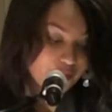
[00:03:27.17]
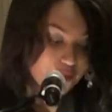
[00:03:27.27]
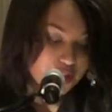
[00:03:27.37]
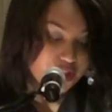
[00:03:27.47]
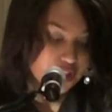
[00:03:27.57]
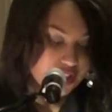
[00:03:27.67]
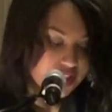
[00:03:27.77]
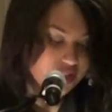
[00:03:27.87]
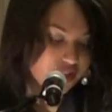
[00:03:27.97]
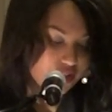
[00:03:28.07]
Returned
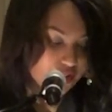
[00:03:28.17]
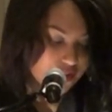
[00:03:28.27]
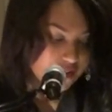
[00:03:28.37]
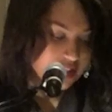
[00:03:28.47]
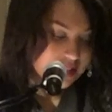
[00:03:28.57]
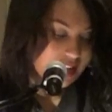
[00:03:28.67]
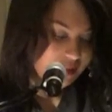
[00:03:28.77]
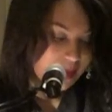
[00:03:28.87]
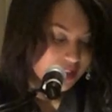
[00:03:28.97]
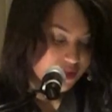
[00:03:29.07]
to the University
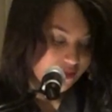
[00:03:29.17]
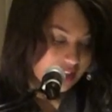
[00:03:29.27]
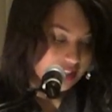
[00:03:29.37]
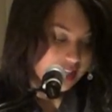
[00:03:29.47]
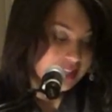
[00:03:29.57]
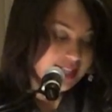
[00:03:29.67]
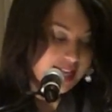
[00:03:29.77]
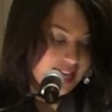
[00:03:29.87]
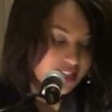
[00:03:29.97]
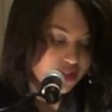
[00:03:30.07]
of Pennsylvania
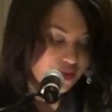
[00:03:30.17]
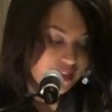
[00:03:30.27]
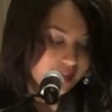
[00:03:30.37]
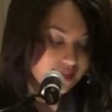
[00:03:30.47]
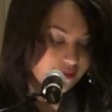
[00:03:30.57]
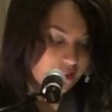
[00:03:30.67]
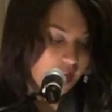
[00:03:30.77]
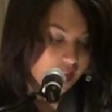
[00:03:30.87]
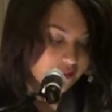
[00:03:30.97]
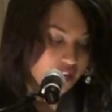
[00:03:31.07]
in
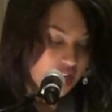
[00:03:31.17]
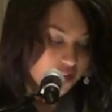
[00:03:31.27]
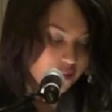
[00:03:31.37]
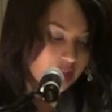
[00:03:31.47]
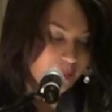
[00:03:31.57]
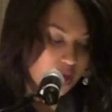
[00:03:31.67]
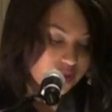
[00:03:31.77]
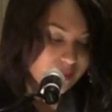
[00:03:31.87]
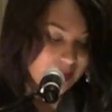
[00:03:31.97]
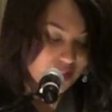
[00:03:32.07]
2005 for a
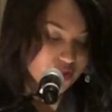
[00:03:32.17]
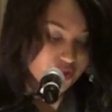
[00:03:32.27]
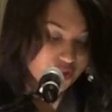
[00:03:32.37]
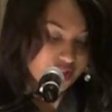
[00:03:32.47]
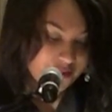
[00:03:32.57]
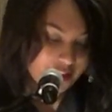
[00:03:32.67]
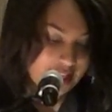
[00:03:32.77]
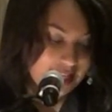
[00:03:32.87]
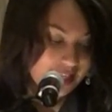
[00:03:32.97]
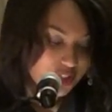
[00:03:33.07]
post-master
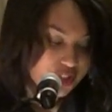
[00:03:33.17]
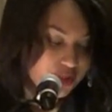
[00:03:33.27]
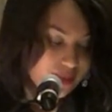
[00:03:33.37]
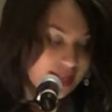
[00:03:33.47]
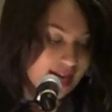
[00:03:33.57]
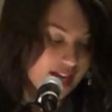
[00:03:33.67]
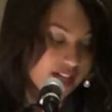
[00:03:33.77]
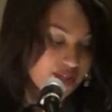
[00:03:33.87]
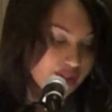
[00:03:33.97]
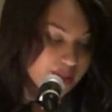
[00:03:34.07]
certificate in acute care
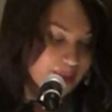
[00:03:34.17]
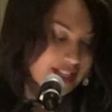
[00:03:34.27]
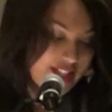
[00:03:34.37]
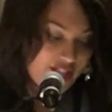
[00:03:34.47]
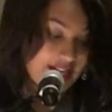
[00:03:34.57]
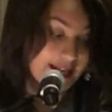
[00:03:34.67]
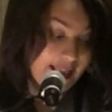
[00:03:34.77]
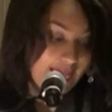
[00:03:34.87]
nurse practitioner.